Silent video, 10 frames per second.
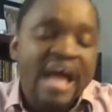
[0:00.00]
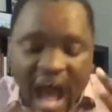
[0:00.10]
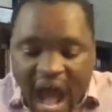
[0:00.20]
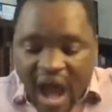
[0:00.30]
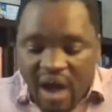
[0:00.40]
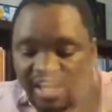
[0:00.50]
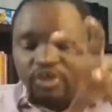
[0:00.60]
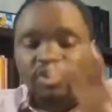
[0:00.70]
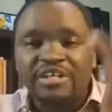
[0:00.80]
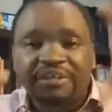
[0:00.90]
How are
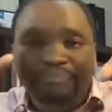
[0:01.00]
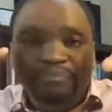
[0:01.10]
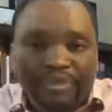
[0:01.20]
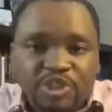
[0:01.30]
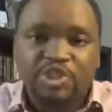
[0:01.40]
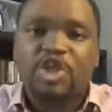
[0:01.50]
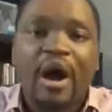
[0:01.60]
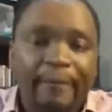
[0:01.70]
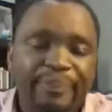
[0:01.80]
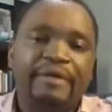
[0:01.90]
you going to
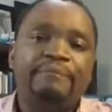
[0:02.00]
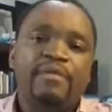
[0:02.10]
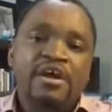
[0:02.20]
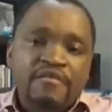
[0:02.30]
stop them